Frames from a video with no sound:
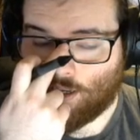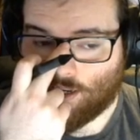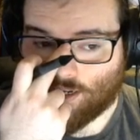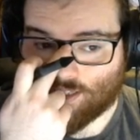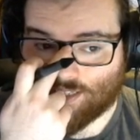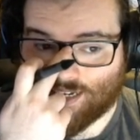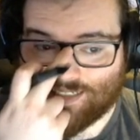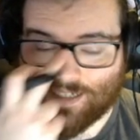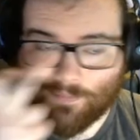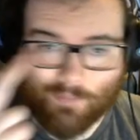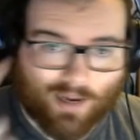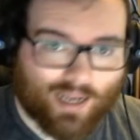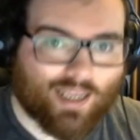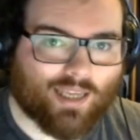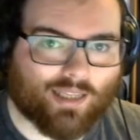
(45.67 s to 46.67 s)
because I did
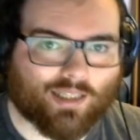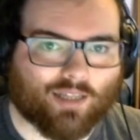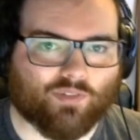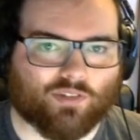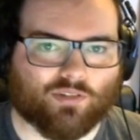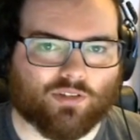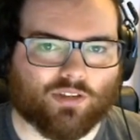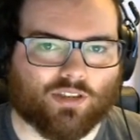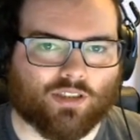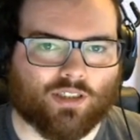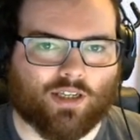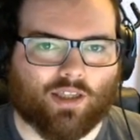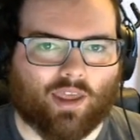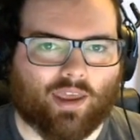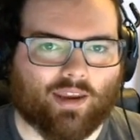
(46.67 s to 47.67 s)
my A-levels
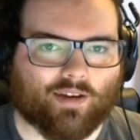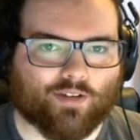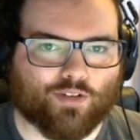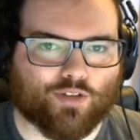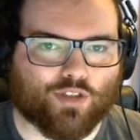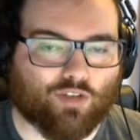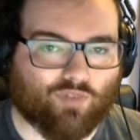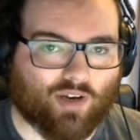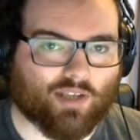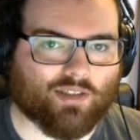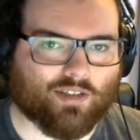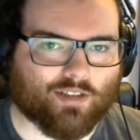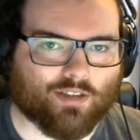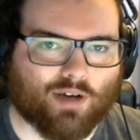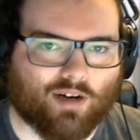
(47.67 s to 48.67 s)
in
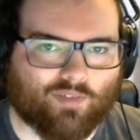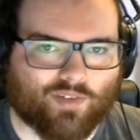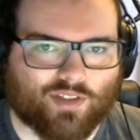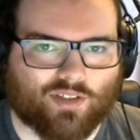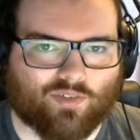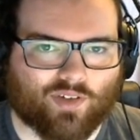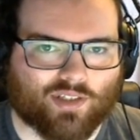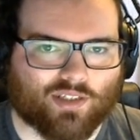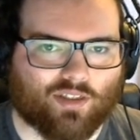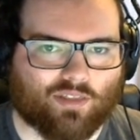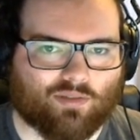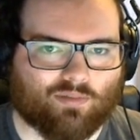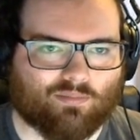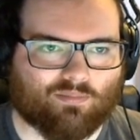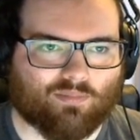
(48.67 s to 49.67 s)
2012 and
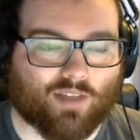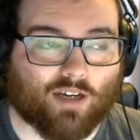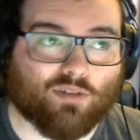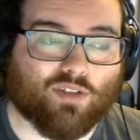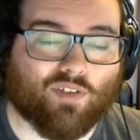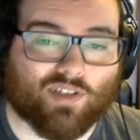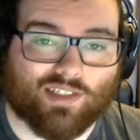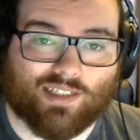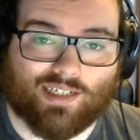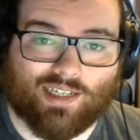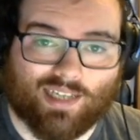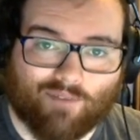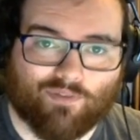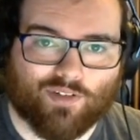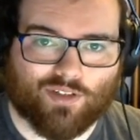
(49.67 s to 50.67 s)

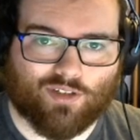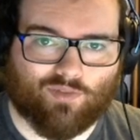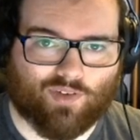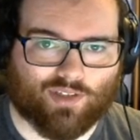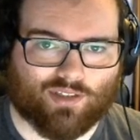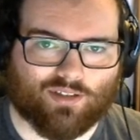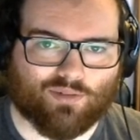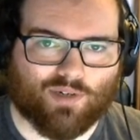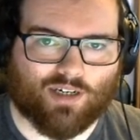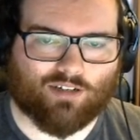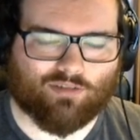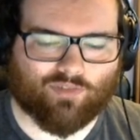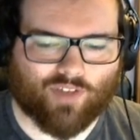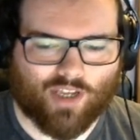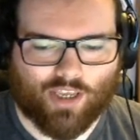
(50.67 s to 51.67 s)
2011, 2012,